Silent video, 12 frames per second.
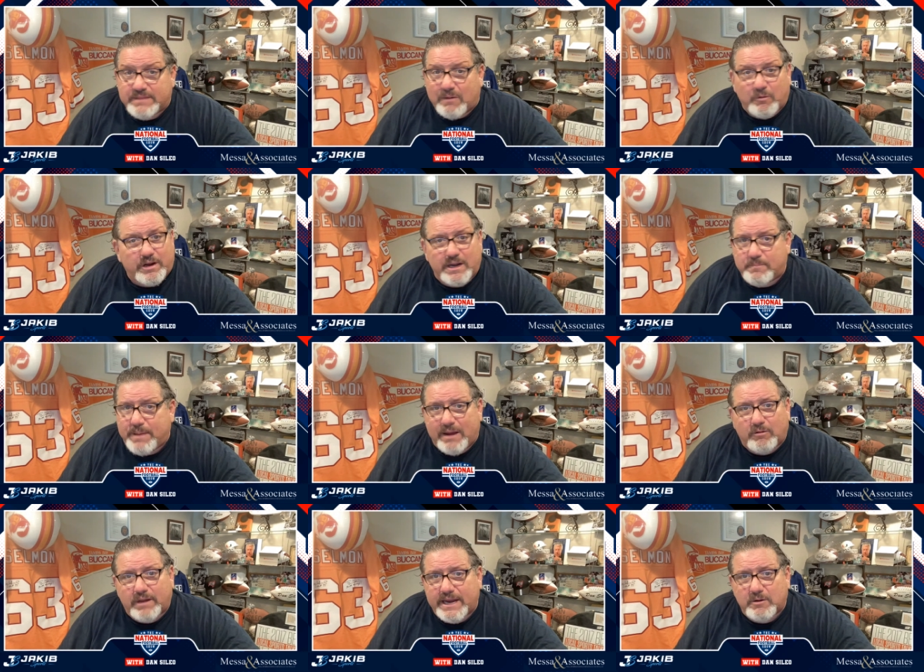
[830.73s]
They weren't going to pay
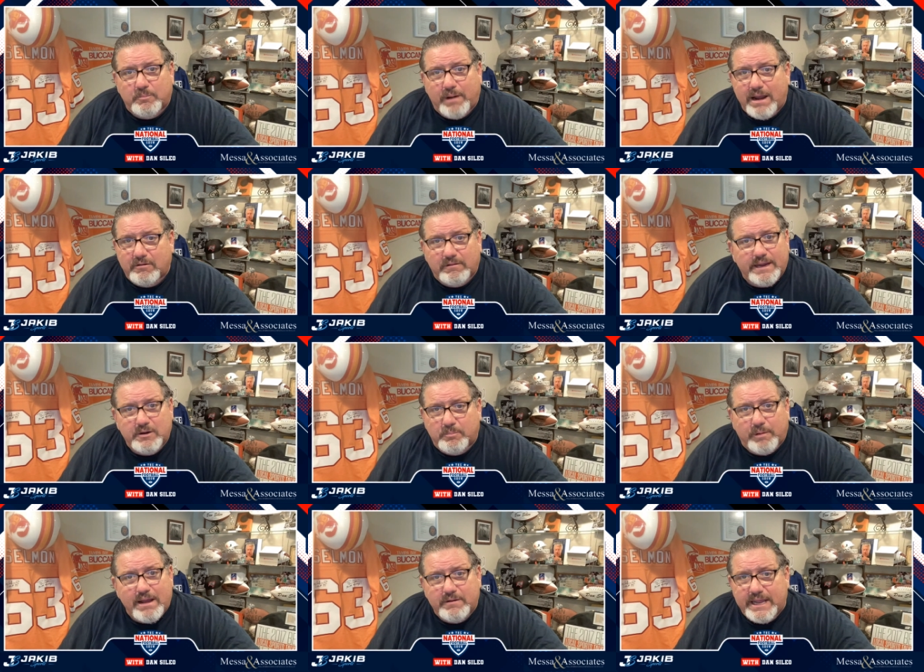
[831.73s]
Orlando Brown. Orlando
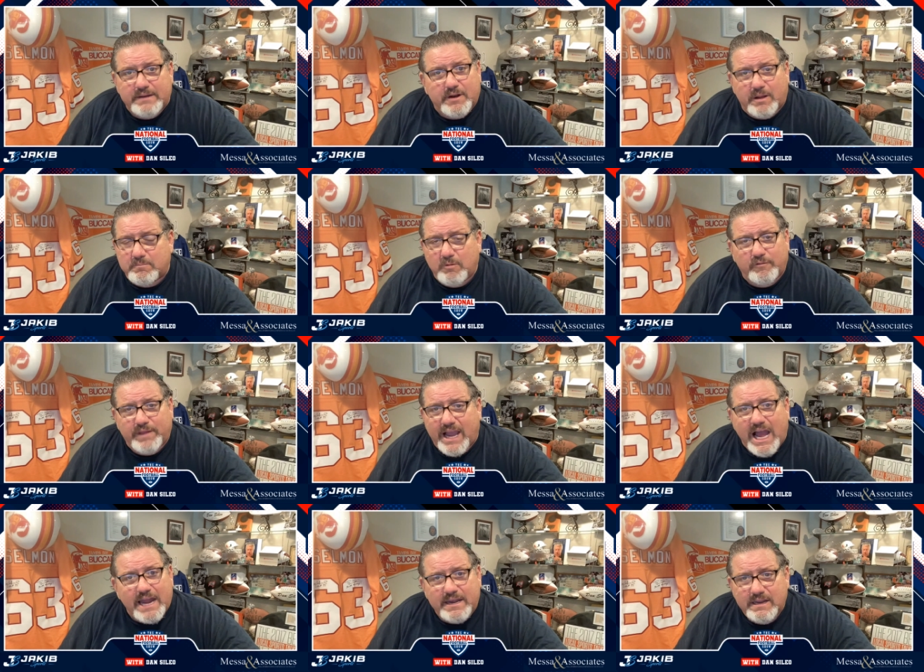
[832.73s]
Brown ended up moving
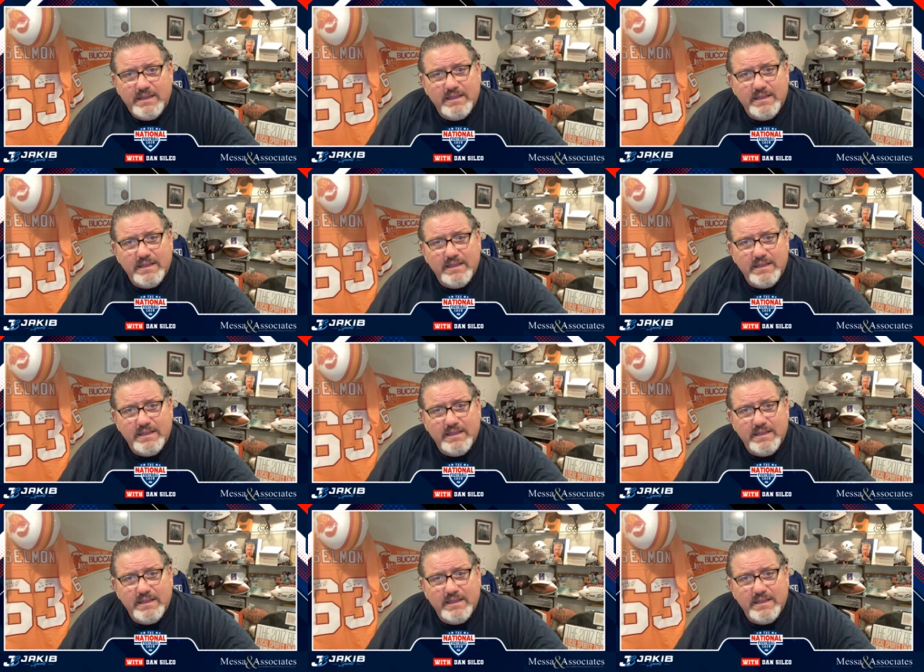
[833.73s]
on.